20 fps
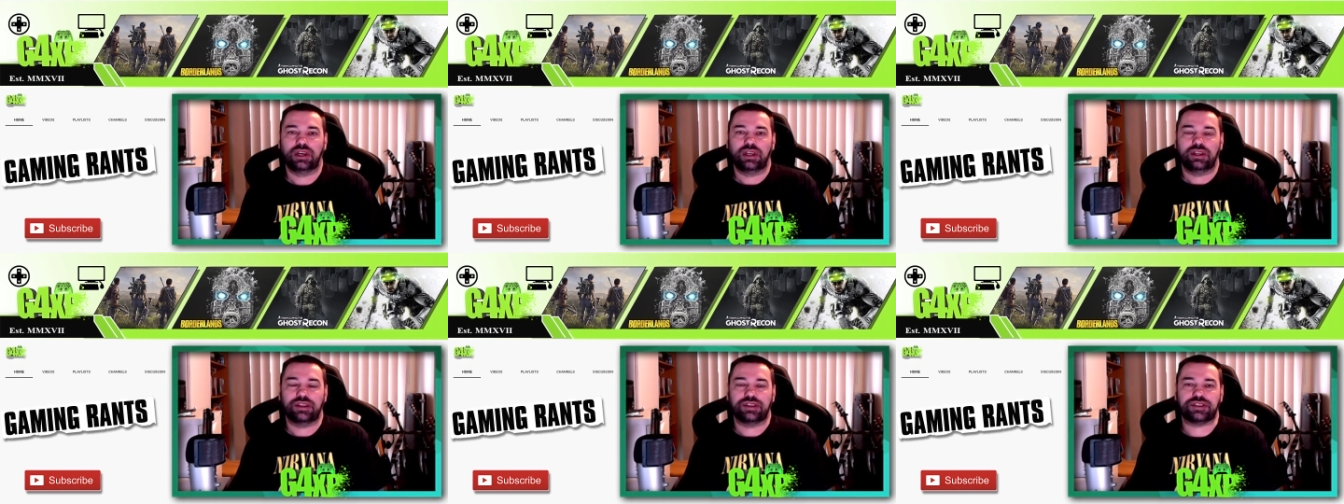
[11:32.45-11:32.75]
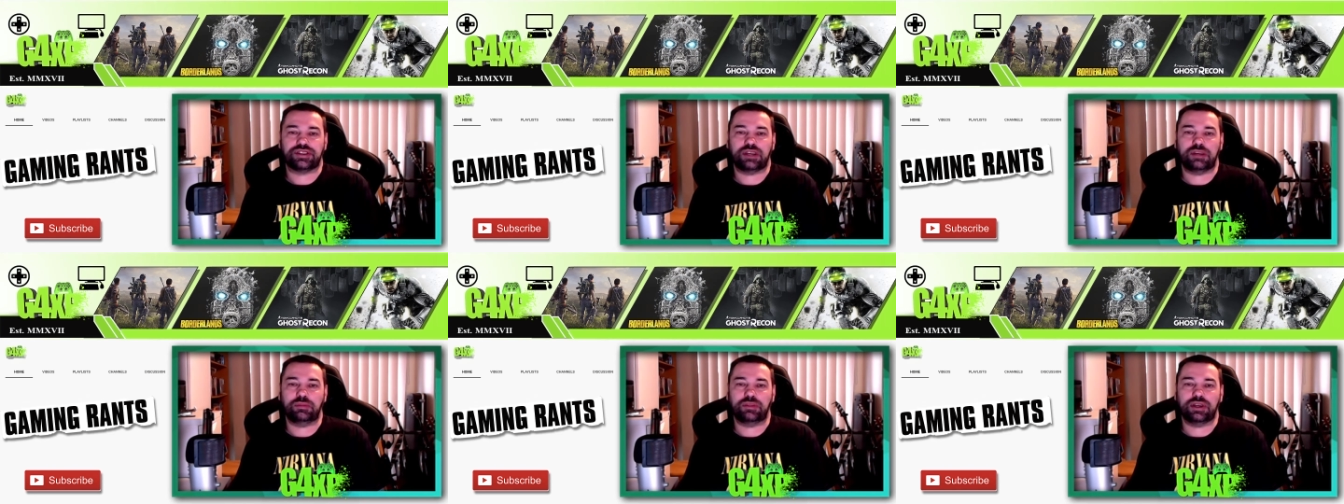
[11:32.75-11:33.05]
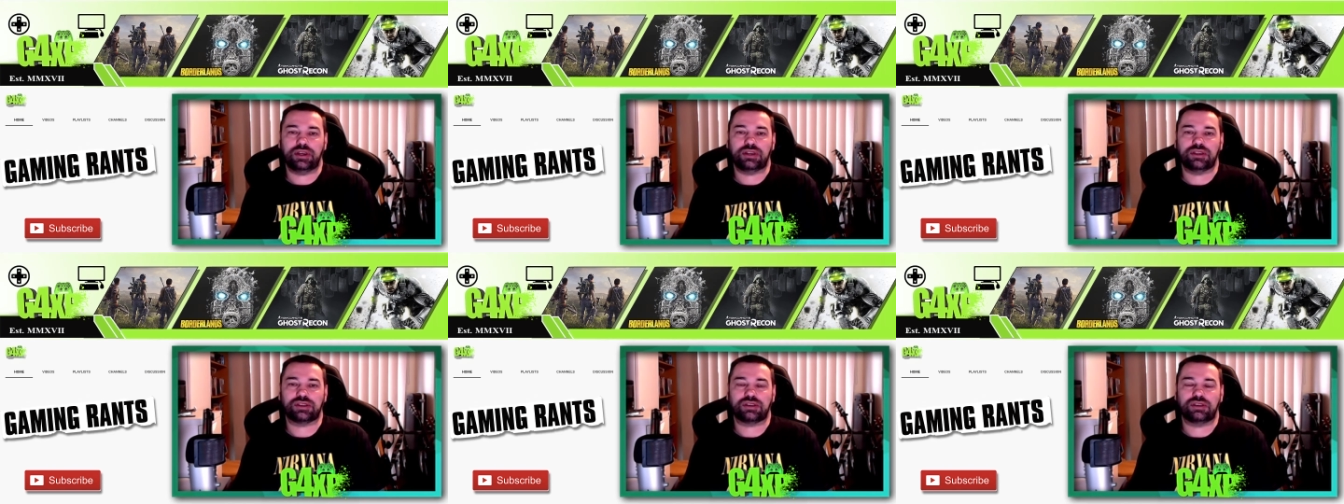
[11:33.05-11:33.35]
The same
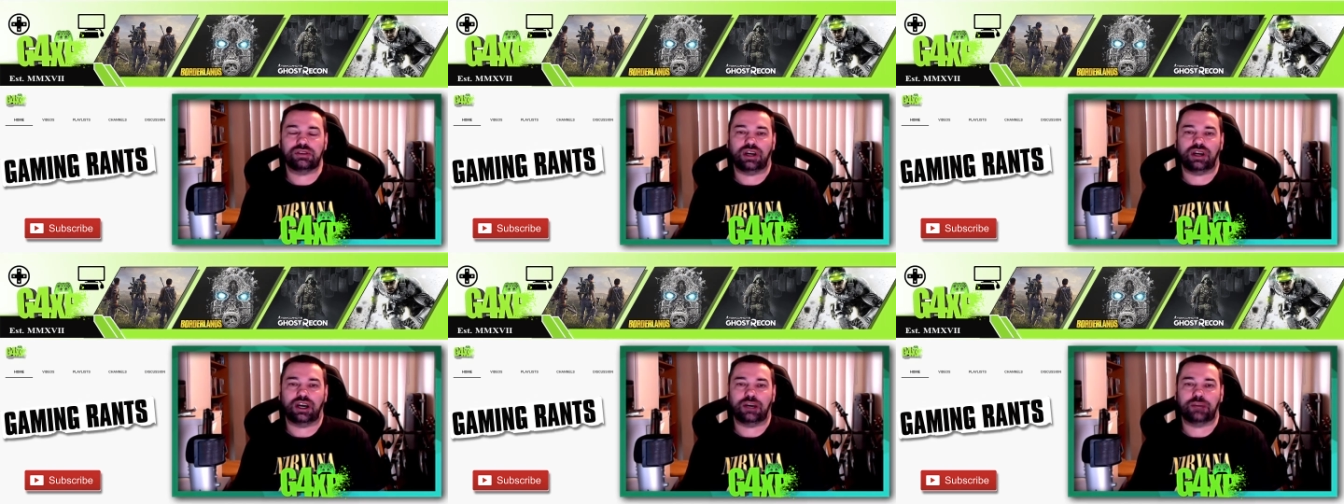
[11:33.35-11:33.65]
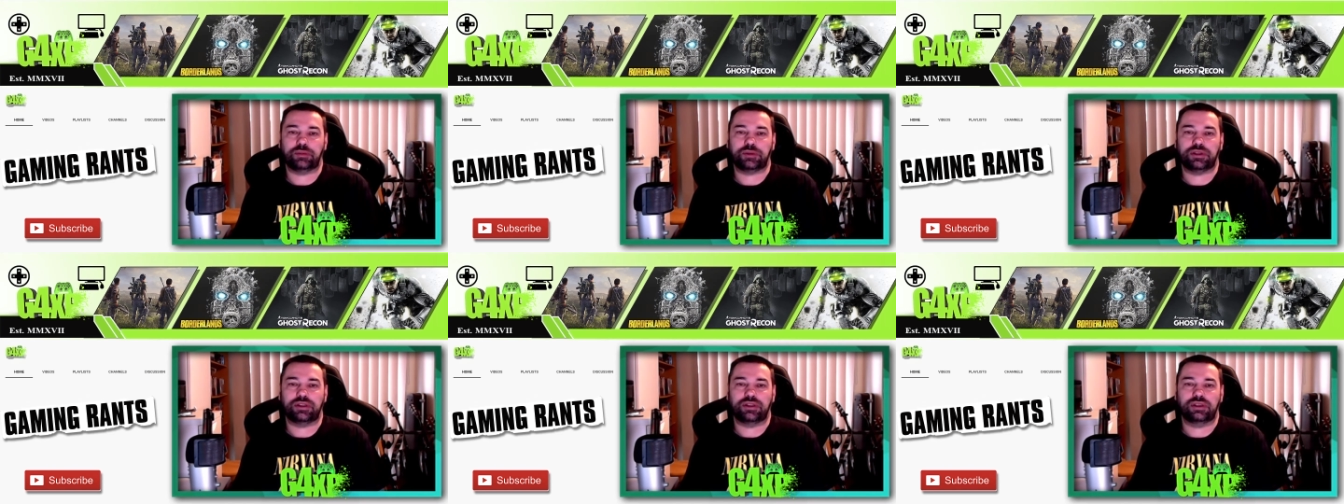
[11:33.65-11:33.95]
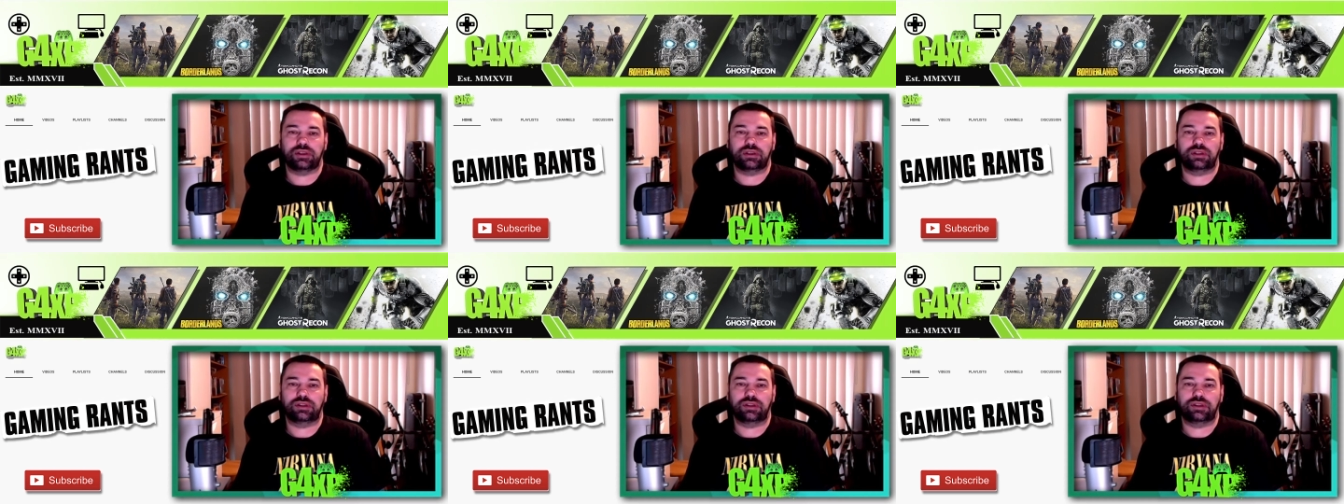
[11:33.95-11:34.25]
thing is going to happen to
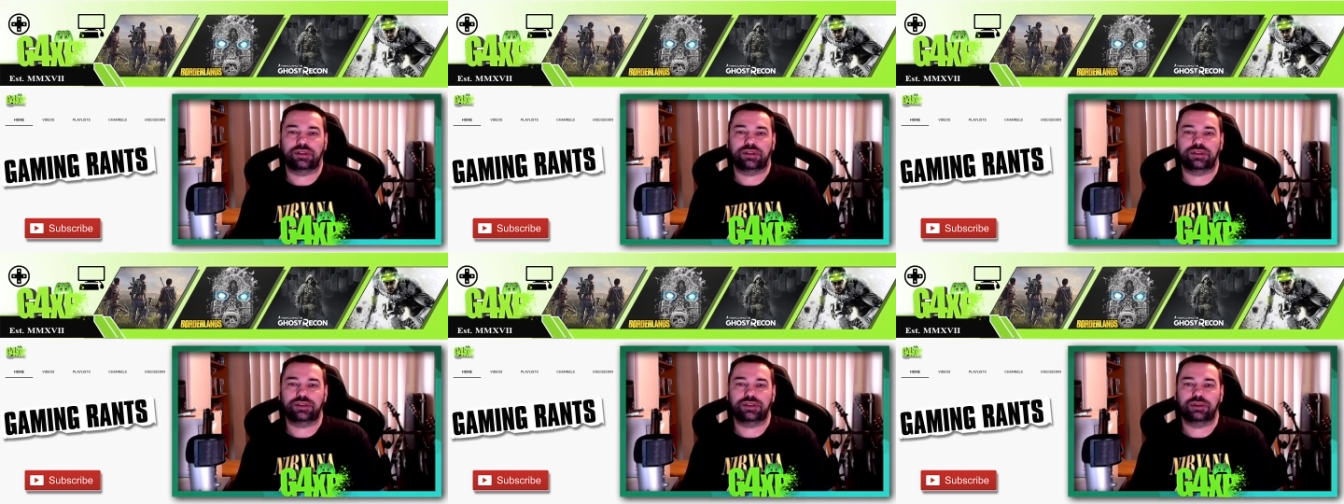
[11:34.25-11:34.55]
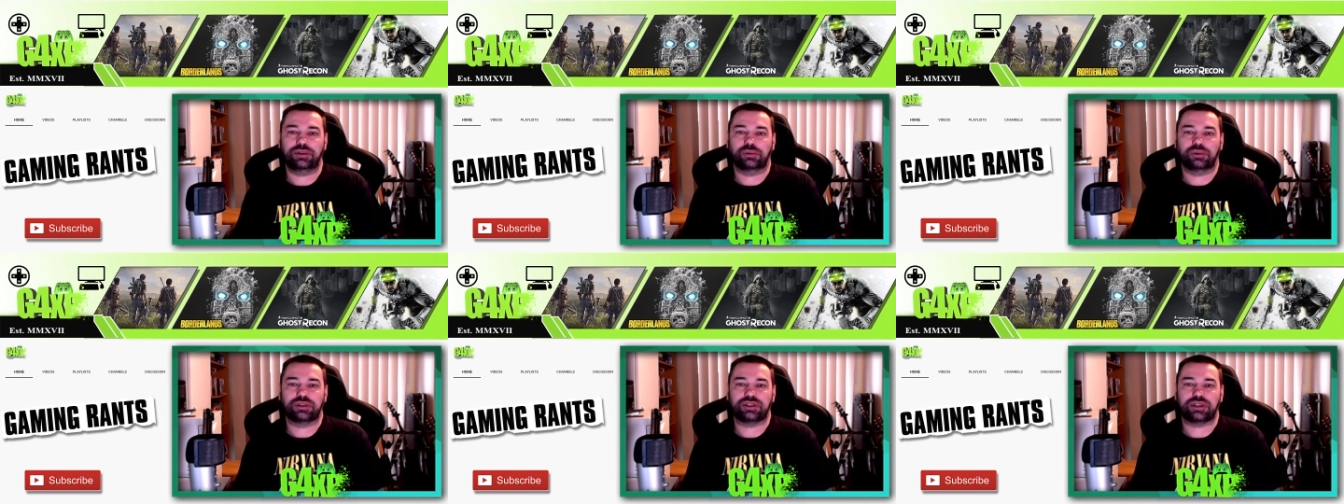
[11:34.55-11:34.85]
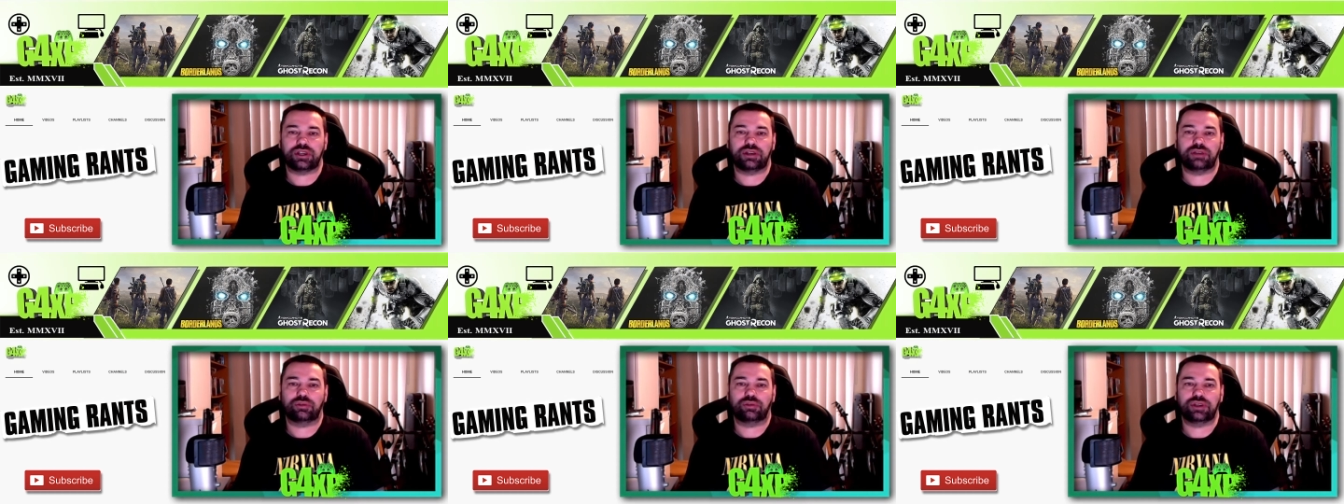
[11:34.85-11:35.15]
the, the newer
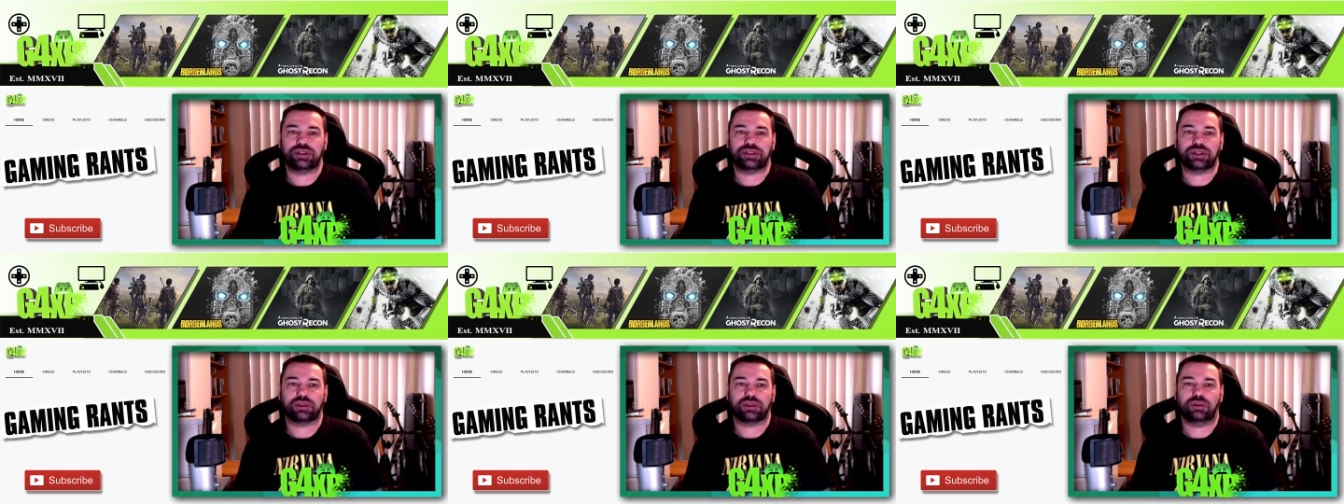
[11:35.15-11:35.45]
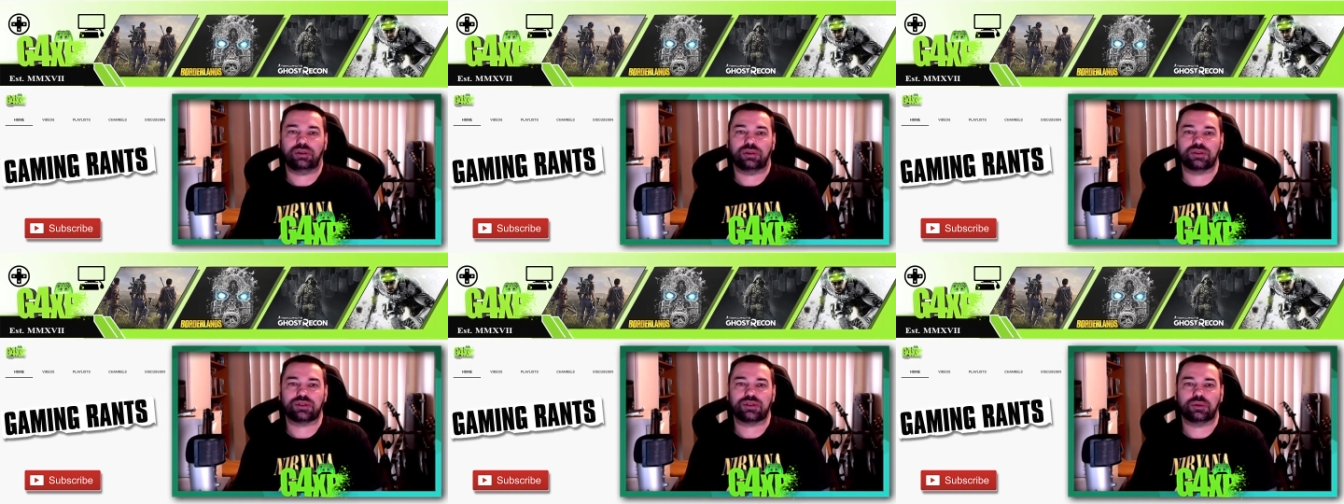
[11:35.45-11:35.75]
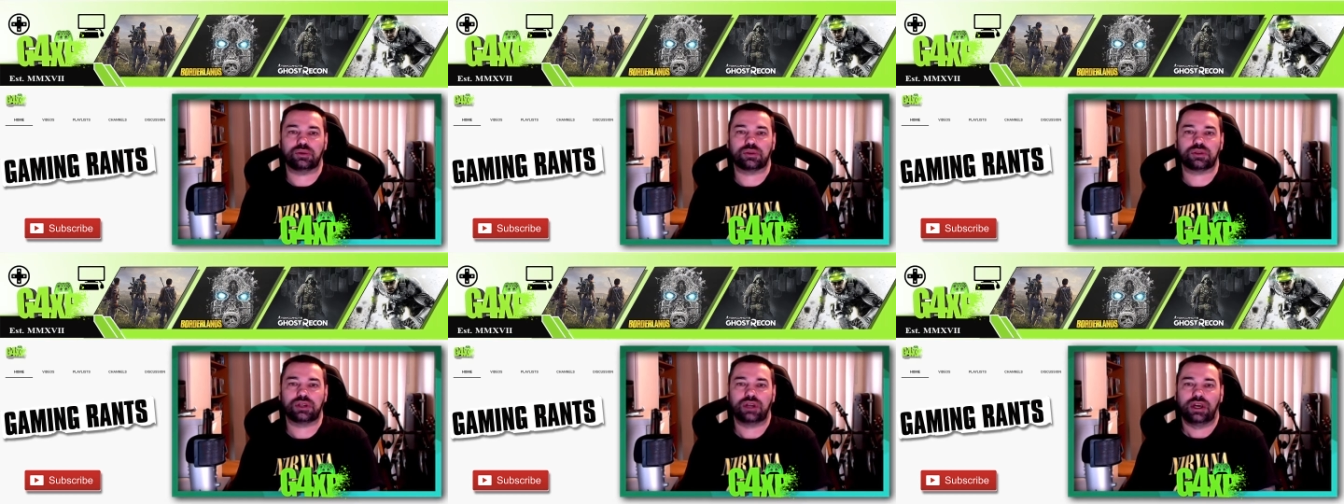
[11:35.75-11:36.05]
generation
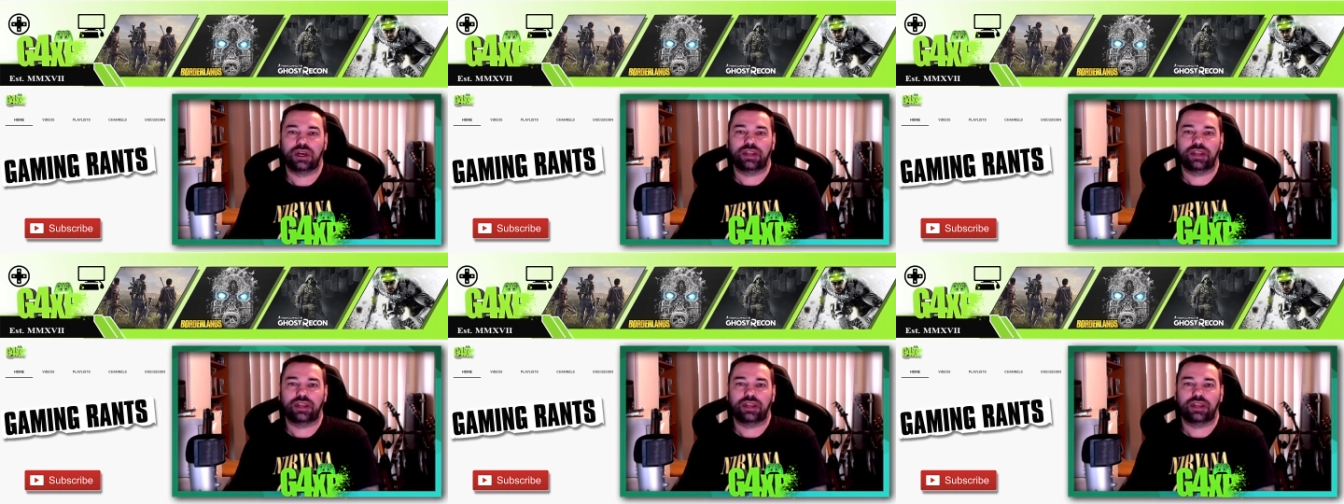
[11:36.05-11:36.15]
consoles.